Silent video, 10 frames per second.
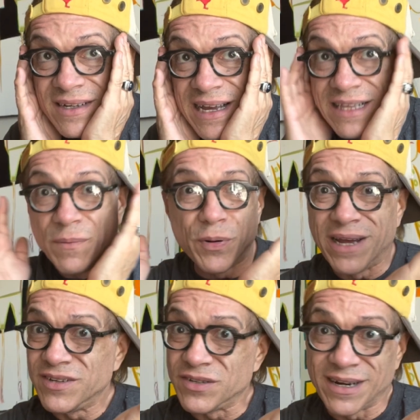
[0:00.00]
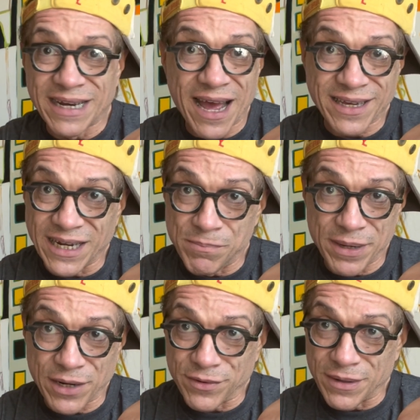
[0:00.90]
and the prices are not getting
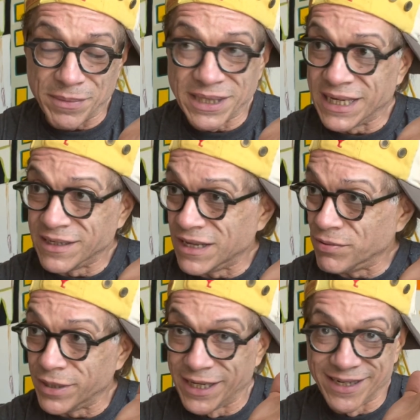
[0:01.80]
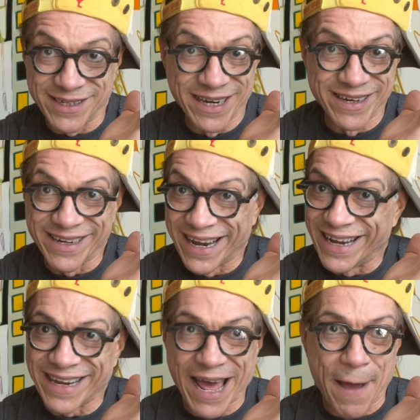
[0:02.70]
better. I mean, they're definitely
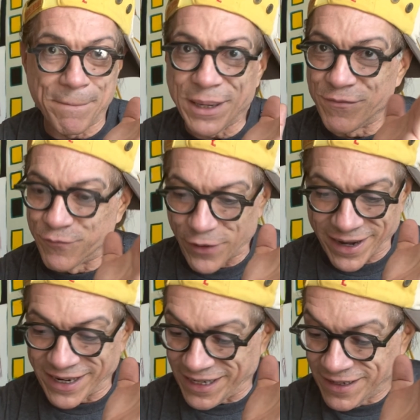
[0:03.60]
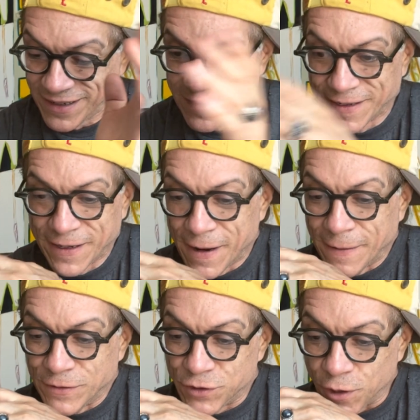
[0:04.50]
not being friendly.
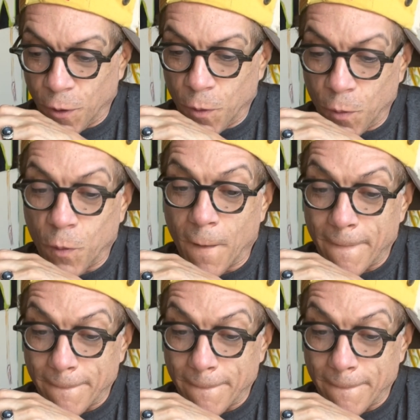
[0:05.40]
So